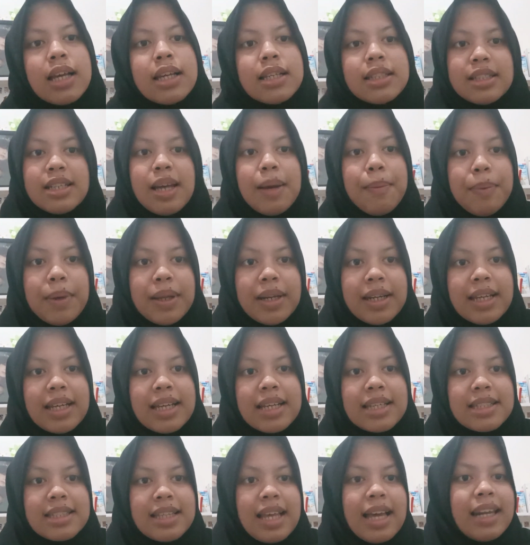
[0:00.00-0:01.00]

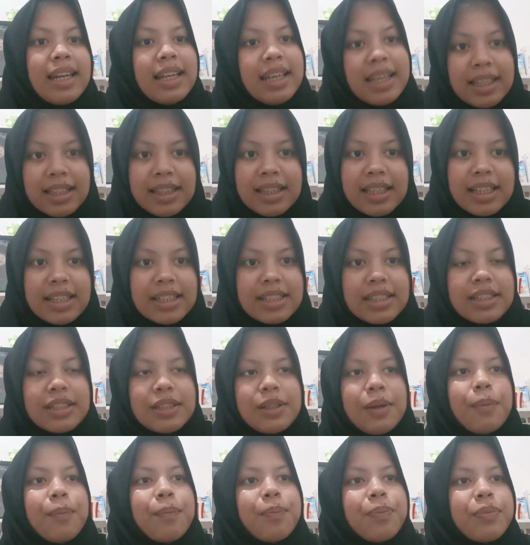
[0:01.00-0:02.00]
Japanese, and English.
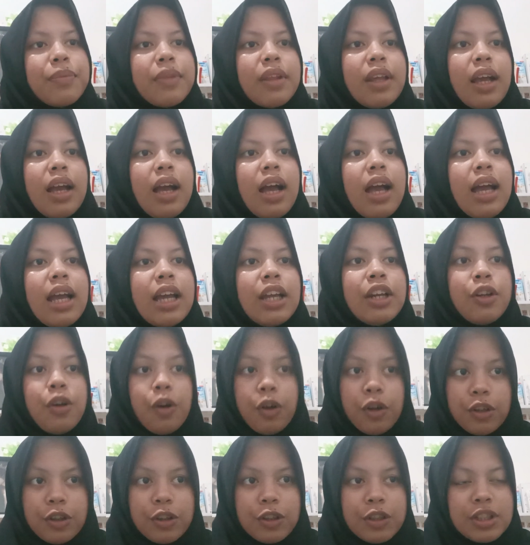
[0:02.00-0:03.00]
In
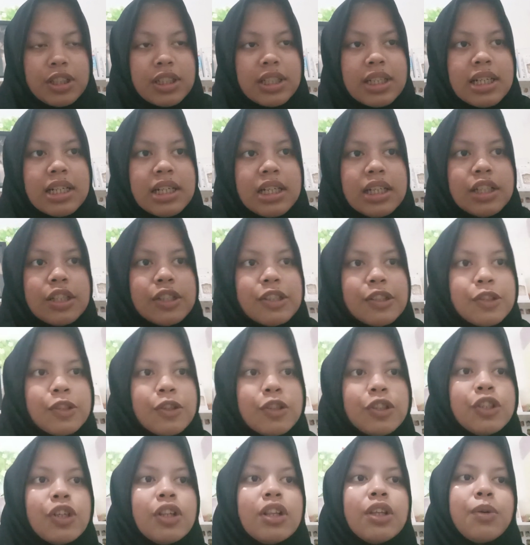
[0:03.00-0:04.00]
conclusion,
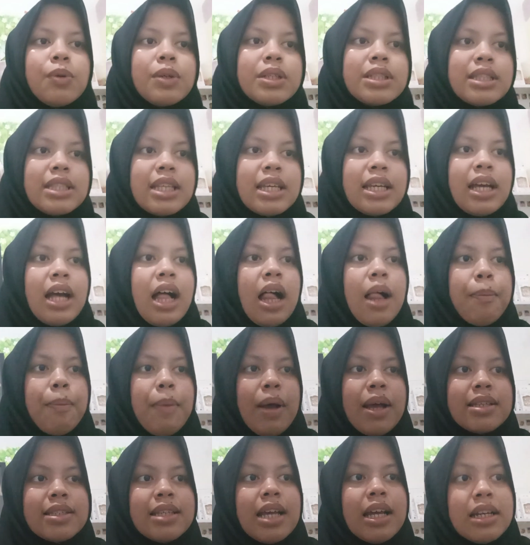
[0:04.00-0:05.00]
sociolinguistic help
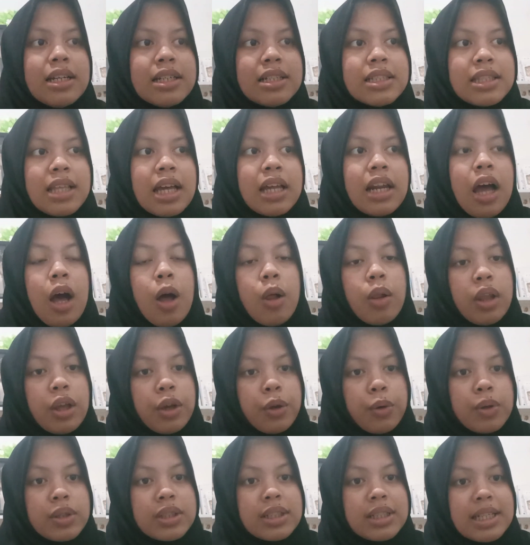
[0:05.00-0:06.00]
us understand how
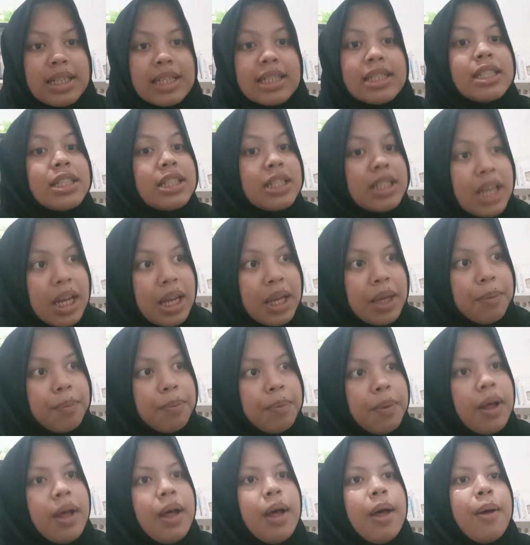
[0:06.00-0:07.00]
language is shaped
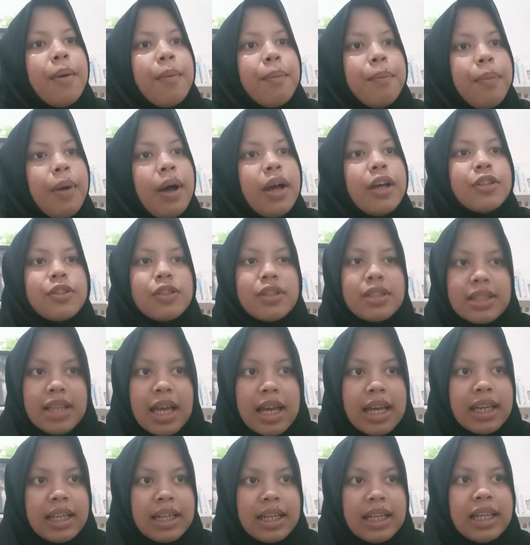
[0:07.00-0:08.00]
by
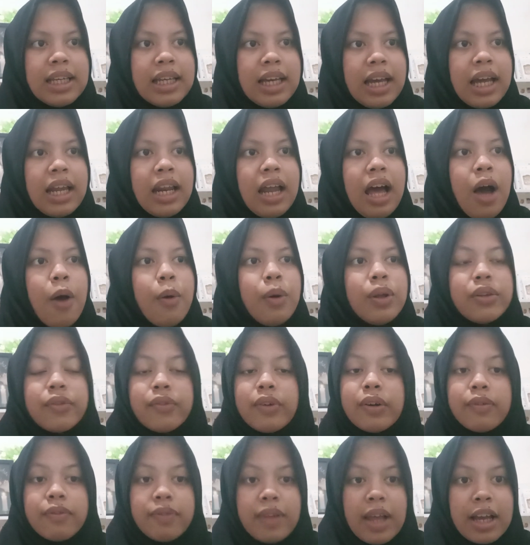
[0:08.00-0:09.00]
society and how it
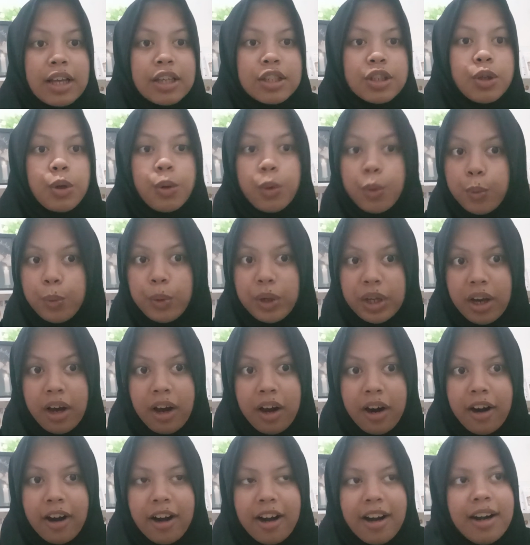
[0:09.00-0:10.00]
reflects who we
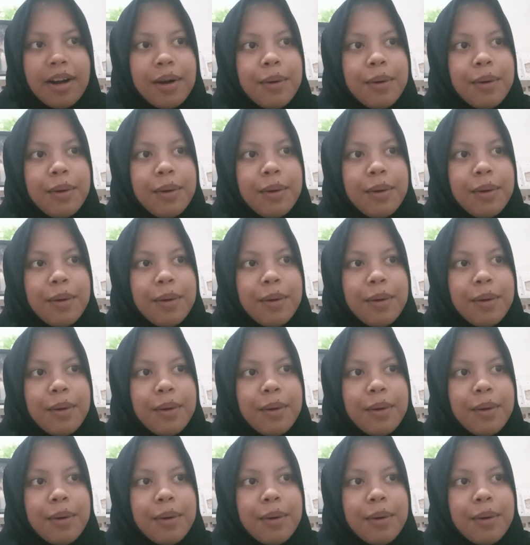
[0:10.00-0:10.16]
are,